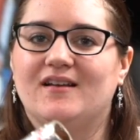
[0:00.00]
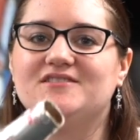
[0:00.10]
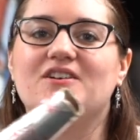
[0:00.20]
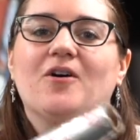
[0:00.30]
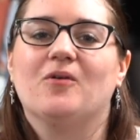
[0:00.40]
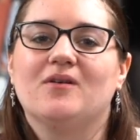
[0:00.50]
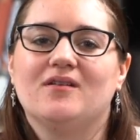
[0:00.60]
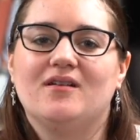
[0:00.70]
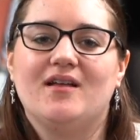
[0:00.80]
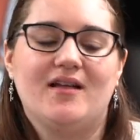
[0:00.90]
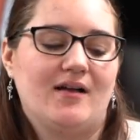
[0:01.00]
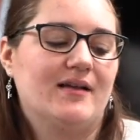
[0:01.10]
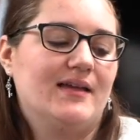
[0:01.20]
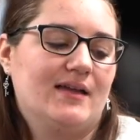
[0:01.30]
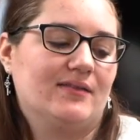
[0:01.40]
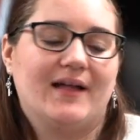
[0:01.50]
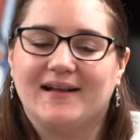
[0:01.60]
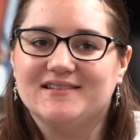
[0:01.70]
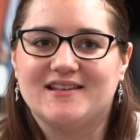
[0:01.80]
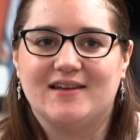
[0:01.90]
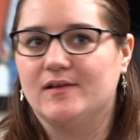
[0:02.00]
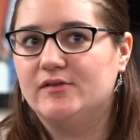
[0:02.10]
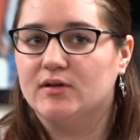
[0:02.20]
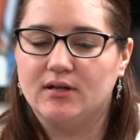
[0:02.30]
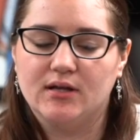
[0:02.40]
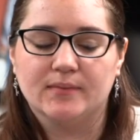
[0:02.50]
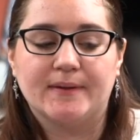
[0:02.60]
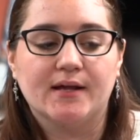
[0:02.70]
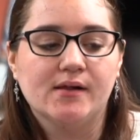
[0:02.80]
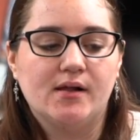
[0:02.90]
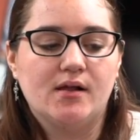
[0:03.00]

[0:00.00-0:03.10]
So, again, like I said, if you couldn't hear me,